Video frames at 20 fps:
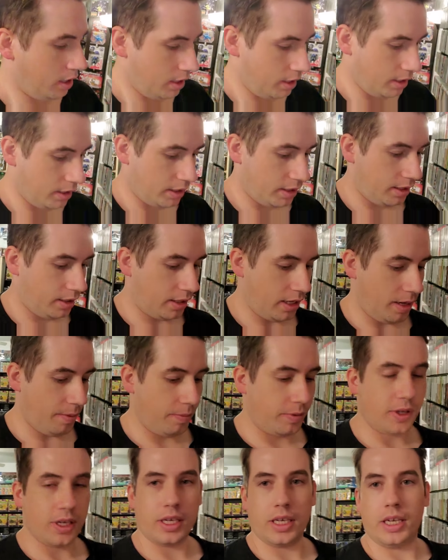Same
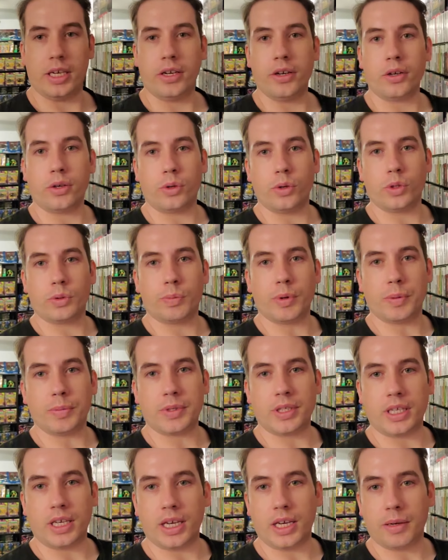thing here, Goosebumps
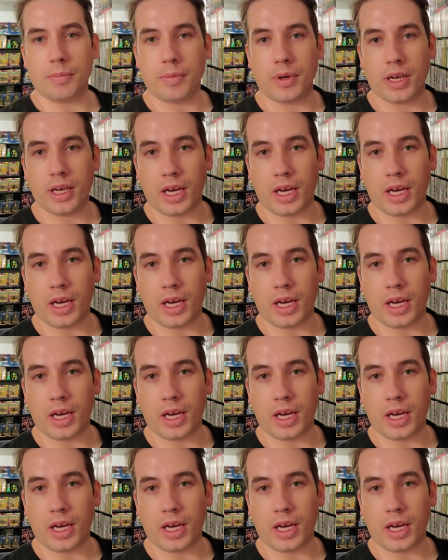the game.